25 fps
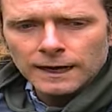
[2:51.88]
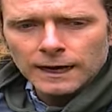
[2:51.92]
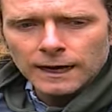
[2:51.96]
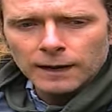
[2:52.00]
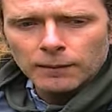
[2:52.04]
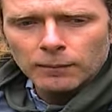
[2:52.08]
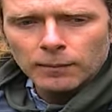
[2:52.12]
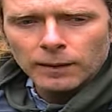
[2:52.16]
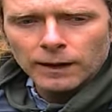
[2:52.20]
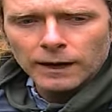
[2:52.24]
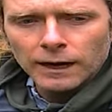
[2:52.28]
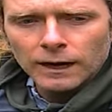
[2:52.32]

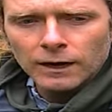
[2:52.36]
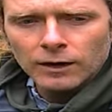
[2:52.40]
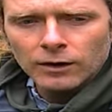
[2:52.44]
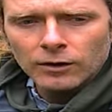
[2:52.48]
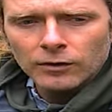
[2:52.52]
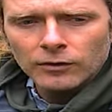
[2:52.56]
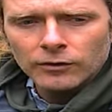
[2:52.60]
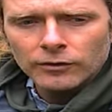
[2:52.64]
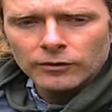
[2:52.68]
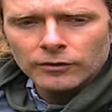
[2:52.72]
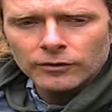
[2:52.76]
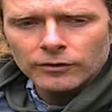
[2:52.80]

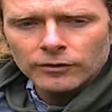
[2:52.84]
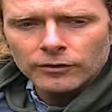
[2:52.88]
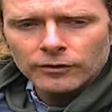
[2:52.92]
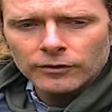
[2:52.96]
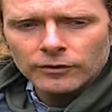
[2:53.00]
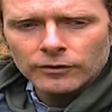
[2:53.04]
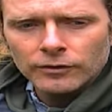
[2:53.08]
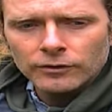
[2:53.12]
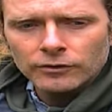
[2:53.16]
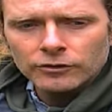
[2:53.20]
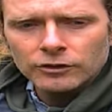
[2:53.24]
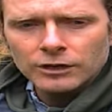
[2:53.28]
About
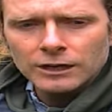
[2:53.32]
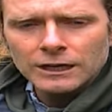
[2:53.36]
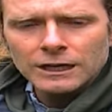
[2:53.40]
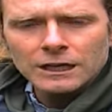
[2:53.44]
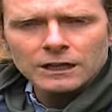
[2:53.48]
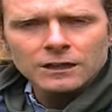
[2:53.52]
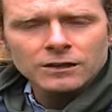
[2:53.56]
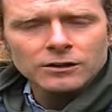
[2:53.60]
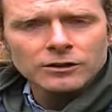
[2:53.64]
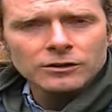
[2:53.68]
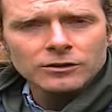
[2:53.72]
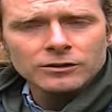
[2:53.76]

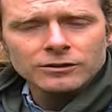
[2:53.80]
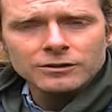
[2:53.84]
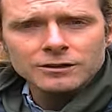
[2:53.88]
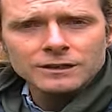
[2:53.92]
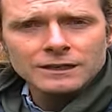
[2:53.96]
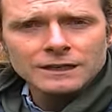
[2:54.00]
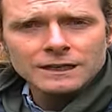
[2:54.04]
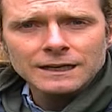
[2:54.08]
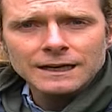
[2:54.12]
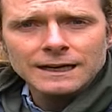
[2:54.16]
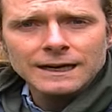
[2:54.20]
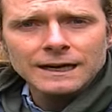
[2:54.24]
gentleness,
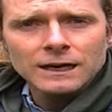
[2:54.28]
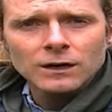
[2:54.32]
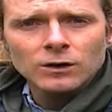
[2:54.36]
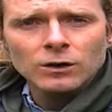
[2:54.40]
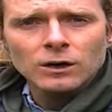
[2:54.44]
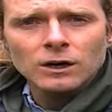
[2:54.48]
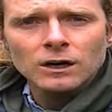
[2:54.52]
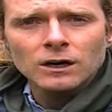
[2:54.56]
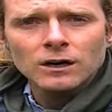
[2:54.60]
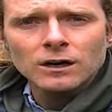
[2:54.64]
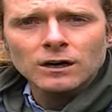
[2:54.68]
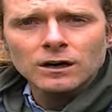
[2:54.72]
seeing how
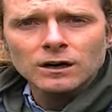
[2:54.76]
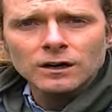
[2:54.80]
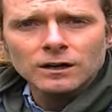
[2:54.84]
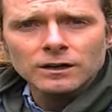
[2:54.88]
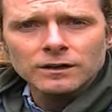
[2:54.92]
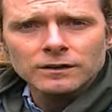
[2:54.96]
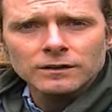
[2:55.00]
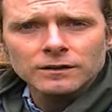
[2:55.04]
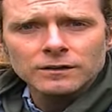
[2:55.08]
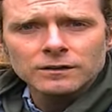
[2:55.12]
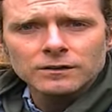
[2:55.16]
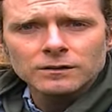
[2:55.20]
hard
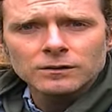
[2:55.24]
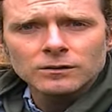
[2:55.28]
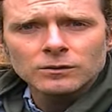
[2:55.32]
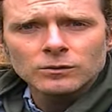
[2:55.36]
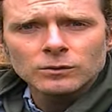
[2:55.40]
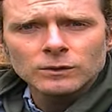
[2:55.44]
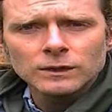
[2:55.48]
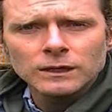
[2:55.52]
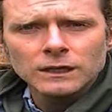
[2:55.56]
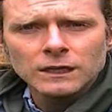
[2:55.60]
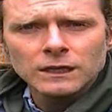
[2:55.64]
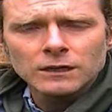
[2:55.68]

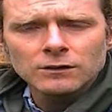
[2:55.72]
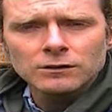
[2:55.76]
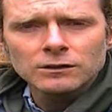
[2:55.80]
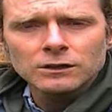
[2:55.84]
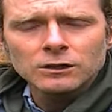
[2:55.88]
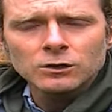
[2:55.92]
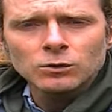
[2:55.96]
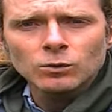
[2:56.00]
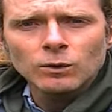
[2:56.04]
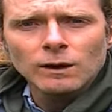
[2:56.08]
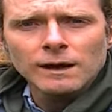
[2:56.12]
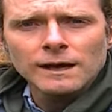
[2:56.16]
we are in
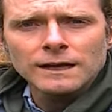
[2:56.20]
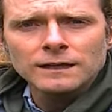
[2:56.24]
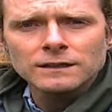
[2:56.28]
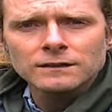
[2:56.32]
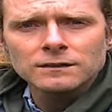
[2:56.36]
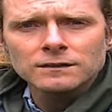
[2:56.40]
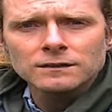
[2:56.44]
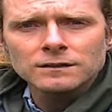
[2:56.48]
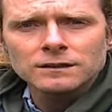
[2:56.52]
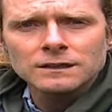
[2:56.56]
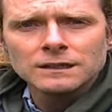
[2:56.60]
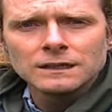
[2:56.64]
the
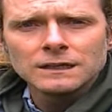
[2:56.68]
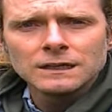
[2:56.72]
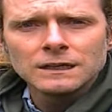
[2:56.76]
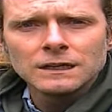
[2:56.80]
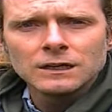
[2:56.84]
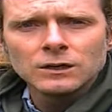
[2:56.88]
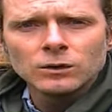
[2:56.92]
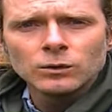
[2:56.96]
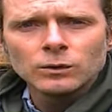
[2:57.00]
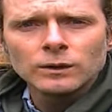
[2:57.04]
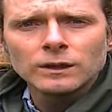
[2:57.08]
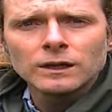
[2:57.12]
West
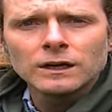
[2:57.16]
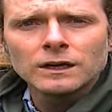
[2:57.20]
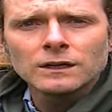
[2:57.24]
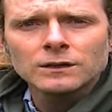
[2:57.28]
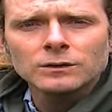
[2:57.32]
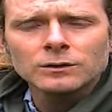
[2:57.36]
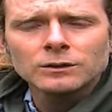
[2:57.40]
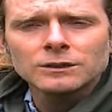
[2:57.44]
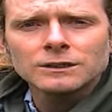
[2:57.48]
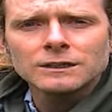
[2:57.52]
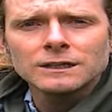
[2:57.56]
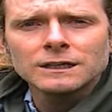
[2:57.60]
with
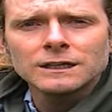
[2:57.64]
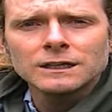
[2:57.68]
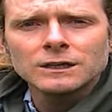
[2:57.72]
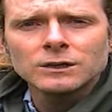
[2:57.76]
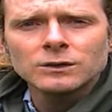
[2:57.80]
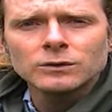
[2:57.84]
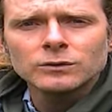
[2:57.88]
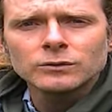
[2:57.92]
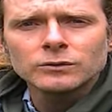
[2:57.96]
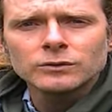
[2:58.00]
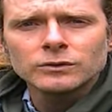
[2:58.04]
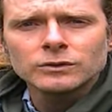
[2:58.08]

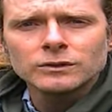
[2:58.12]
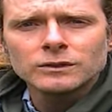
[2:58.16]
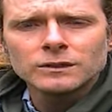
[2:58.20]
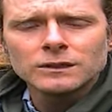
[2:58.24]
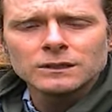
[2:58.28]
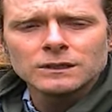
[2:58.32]
ourselves.